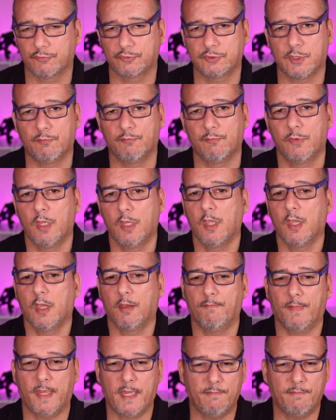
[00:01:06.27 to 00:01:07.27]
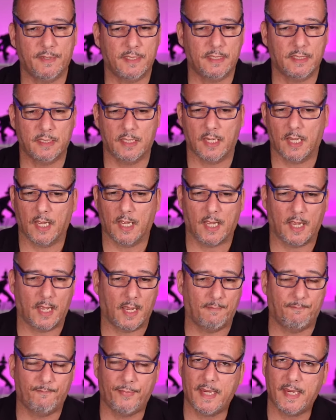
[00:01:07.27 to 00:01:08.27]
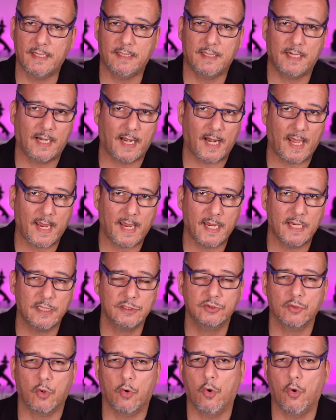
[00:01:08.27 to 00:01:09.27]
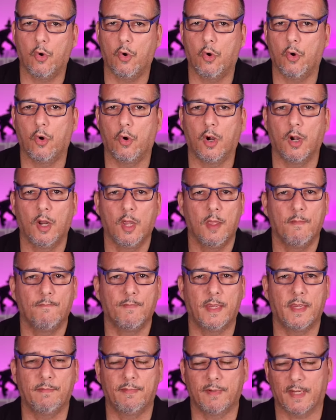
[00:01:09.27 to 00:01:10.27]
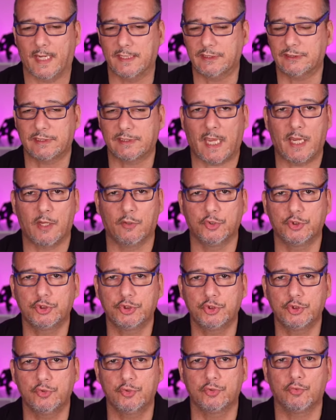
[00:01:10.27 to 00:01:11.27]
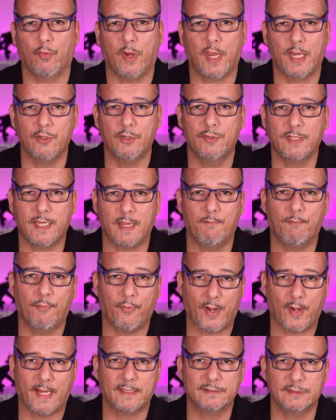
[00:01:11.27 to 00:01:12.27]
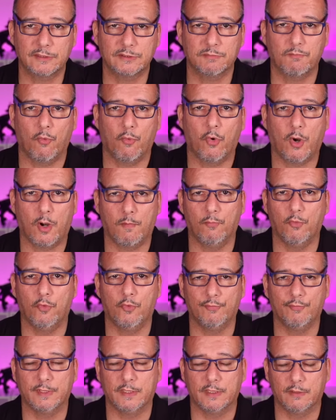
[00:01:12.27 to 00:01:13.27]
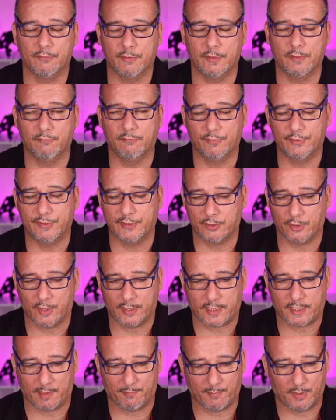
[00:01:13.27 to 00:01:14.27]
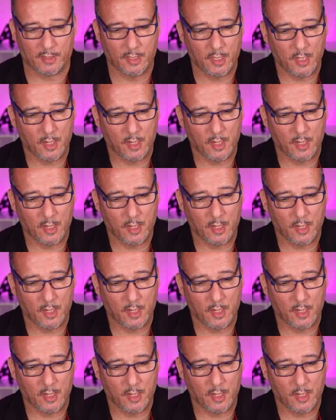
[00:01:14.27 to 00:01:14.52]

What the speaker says: some maybe paid clients, or maybe a styled shoot where you can practice more moving within your camera.